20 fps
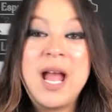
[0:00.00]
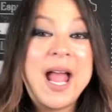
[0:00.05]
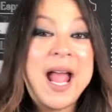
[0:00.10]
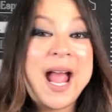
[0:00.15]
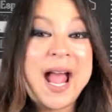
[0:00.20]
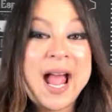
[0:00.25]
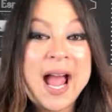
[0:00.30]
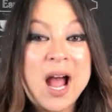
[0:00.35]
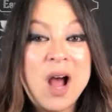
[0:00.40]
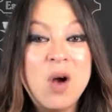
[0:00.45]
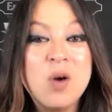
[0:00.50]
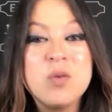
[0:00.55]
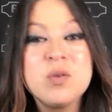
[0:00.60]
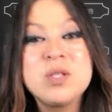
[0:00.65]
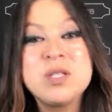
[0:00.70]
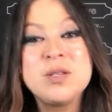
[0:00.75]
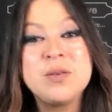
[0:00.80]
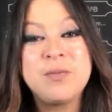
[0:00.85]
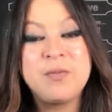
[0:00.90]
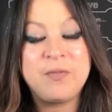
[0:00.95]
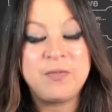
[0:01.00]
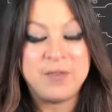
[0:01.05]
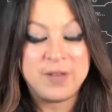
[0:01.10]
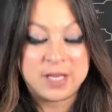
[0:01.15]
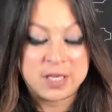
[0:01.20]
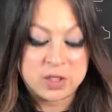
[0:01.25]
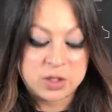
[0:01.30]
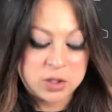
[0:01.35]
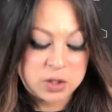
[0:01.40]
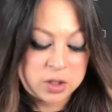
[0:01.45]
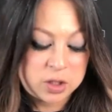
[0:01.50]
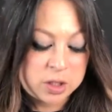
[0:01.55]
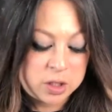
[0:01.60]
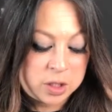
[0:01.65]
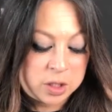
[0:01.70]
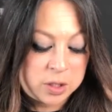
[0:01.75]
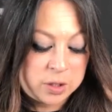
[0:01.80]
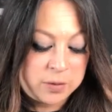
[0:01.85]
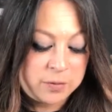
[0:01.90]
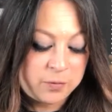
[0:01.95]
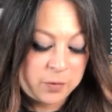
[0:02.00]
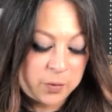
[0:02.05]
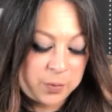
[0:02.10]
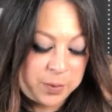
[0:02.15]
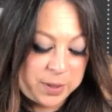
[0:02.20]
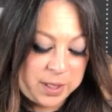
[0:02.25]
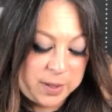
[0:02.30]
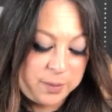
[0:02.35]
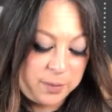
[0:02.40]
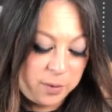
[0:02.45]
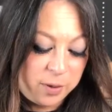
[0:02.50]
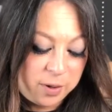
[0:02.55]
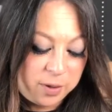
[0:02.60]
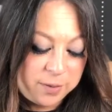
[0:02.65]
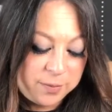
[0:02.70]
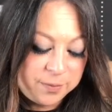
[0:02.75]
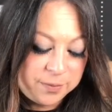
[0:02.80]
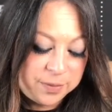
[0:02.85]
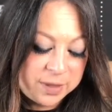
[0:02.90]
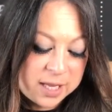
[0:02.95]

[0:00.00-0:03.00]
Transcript: how to fish for people.